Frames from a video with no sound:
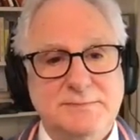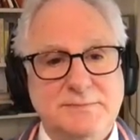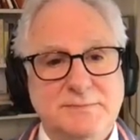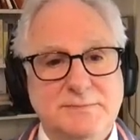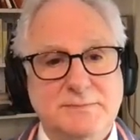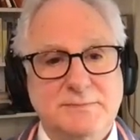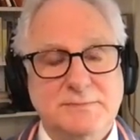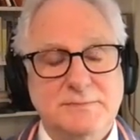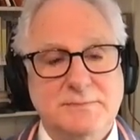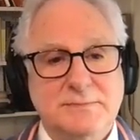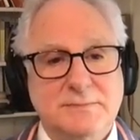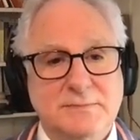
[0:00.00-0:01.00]

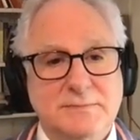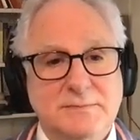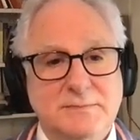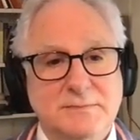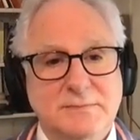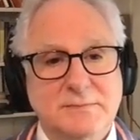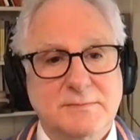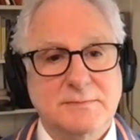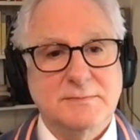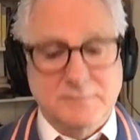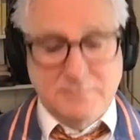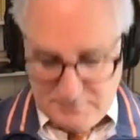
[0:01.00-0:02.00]

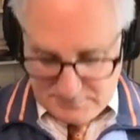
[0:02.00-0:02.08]
(not speaking)